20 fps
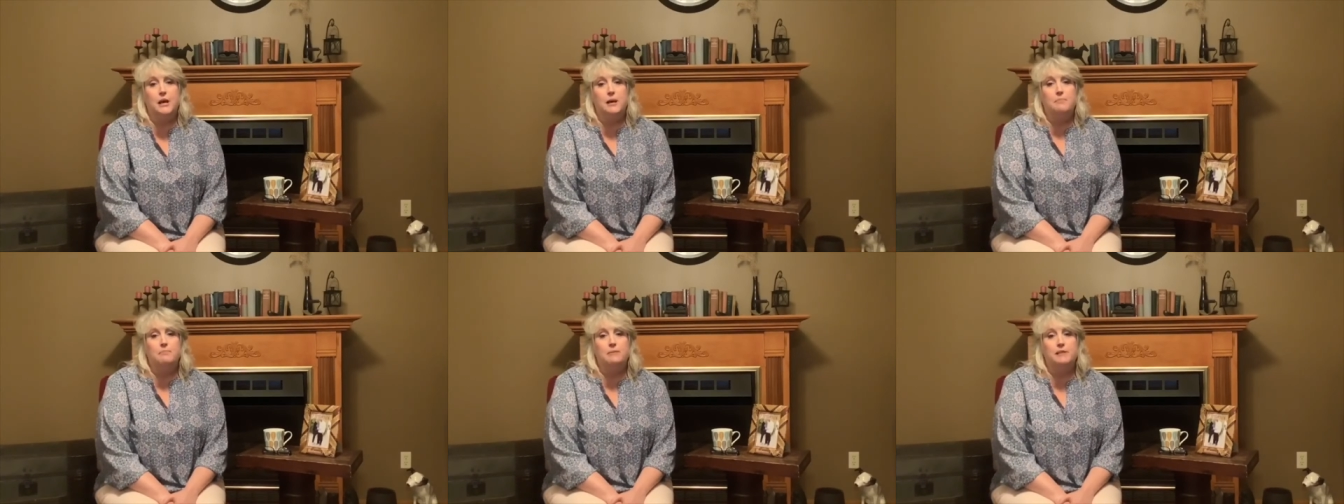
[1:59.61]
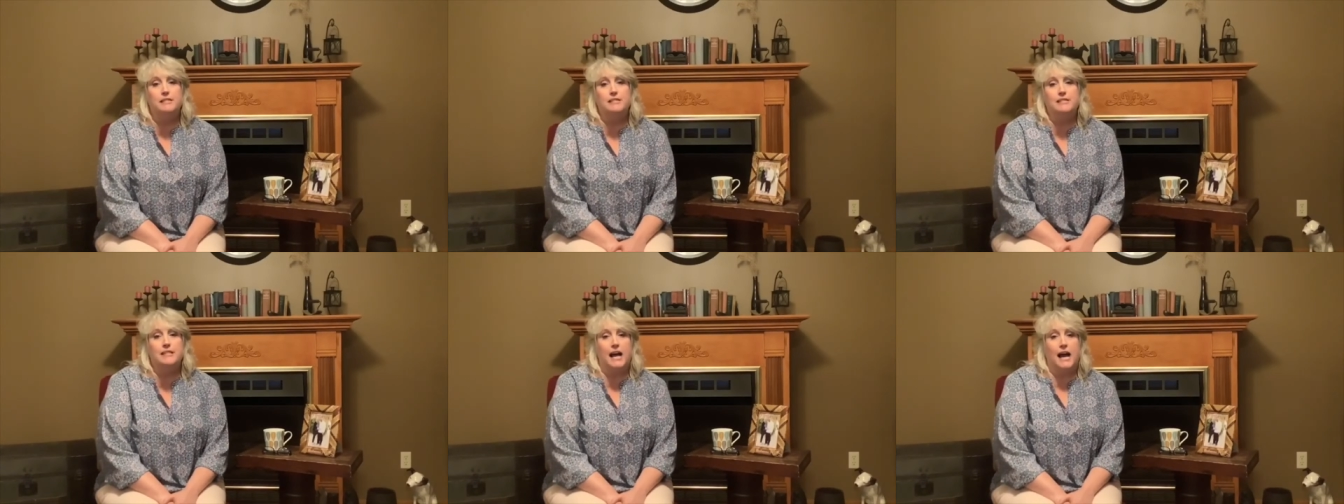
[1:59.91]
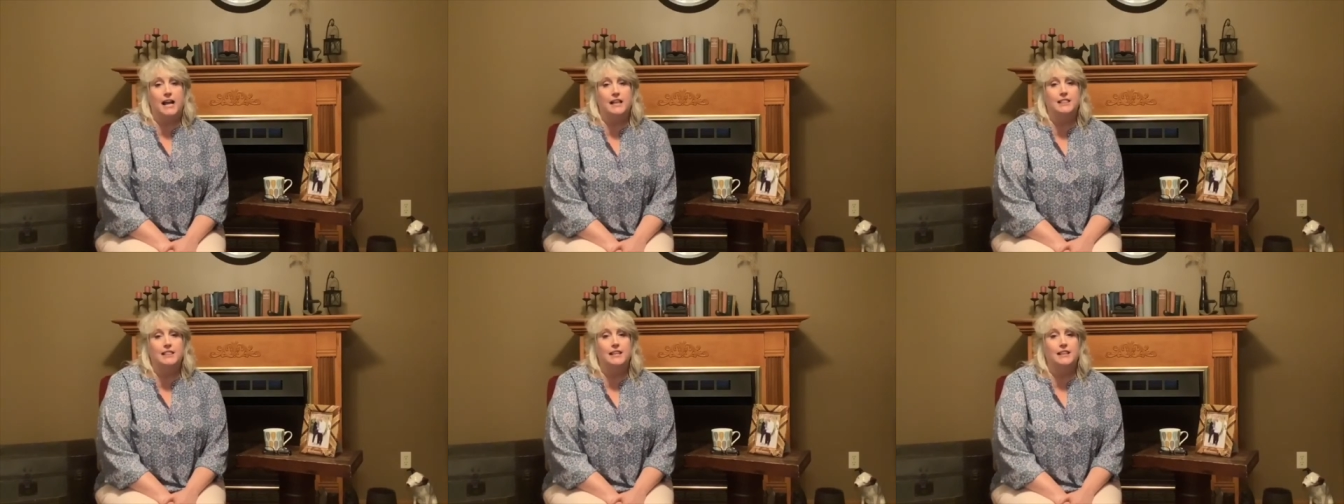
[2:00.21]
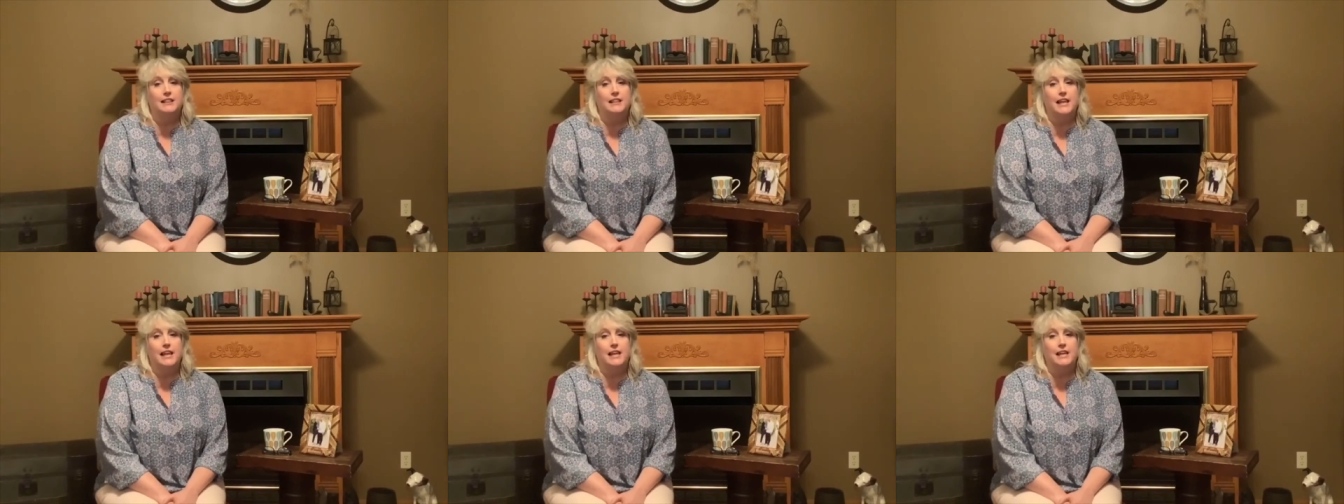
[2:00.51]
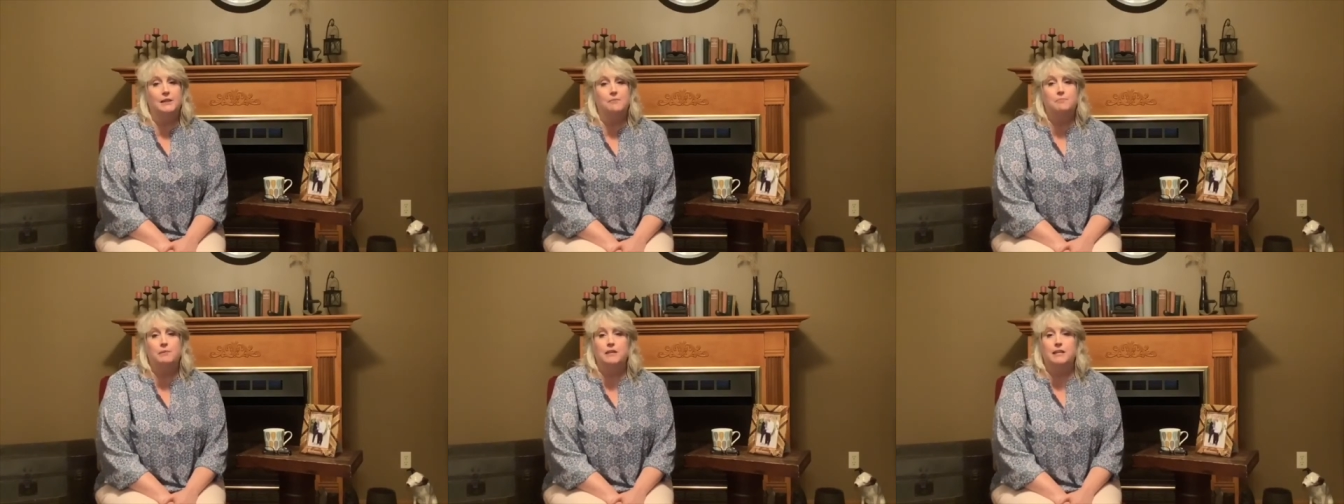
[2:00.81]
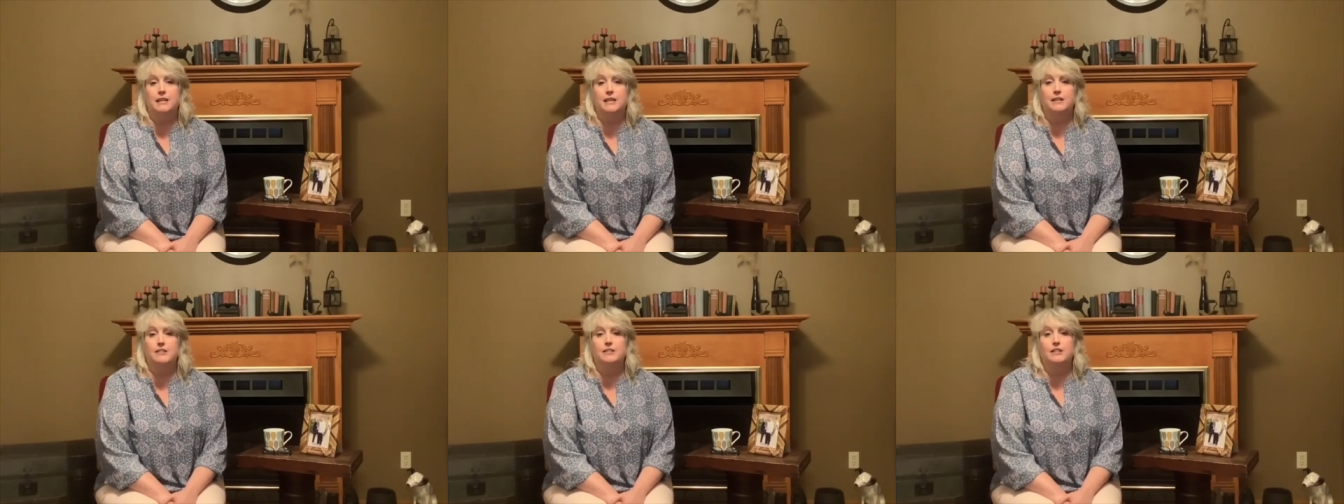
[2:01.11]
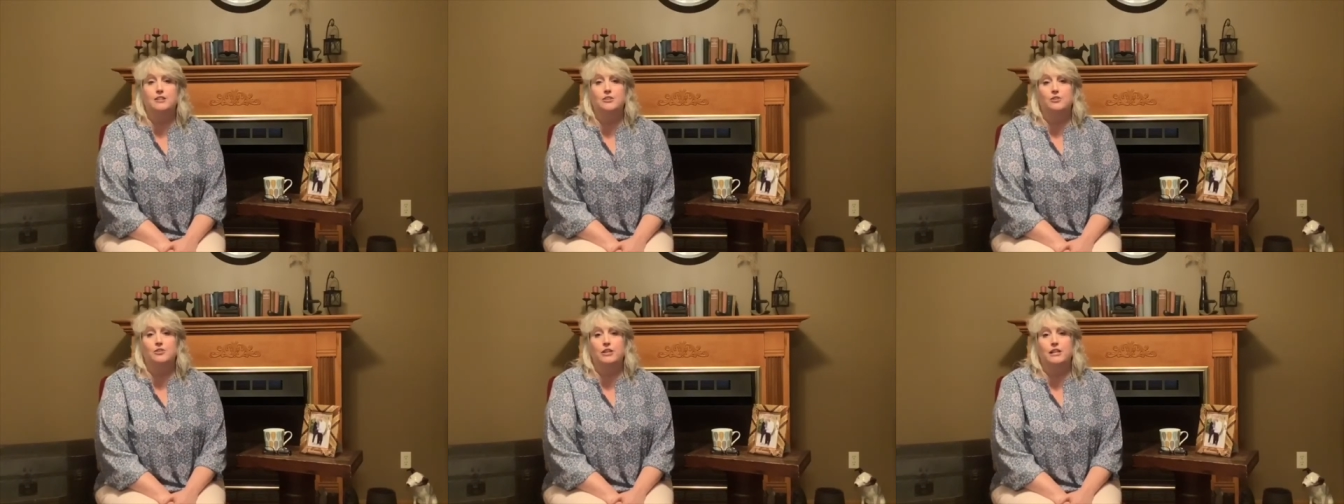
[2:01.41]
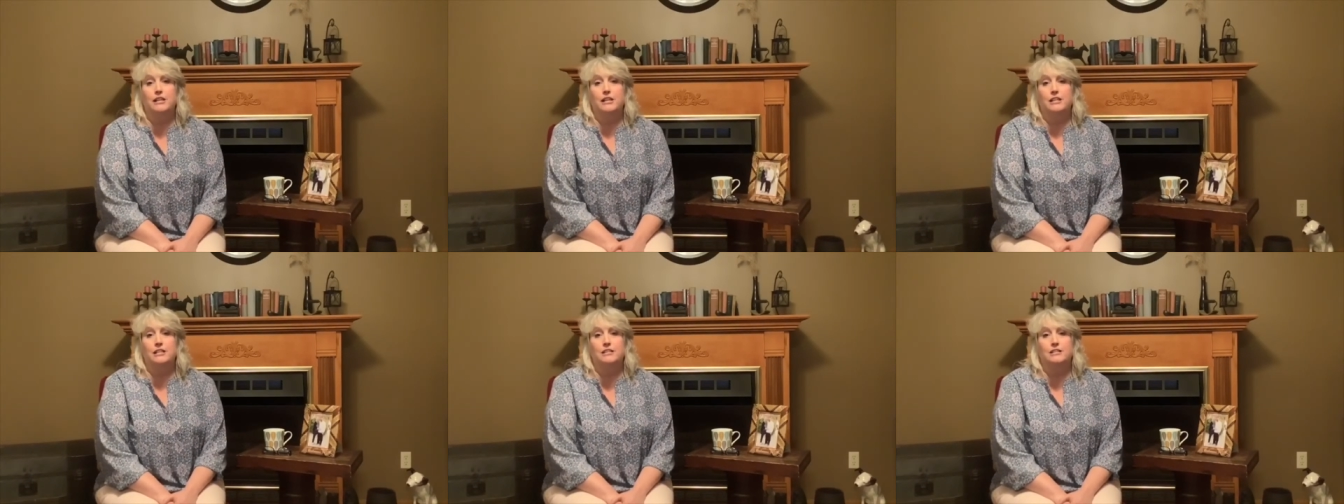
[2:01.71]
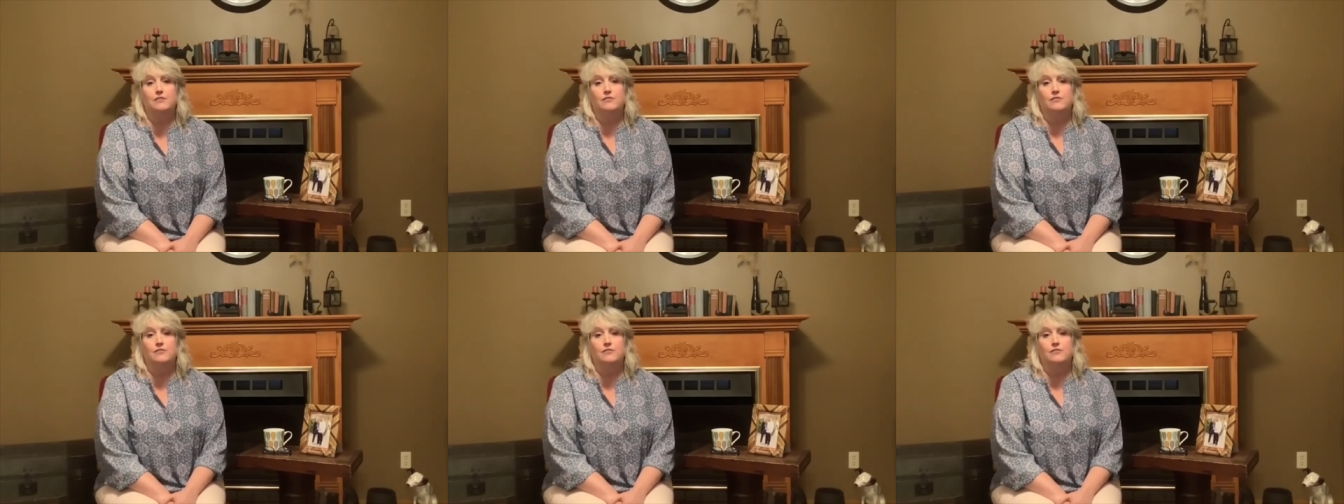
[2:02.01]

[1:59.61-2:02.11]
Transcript: beside the lake, beneath the trees,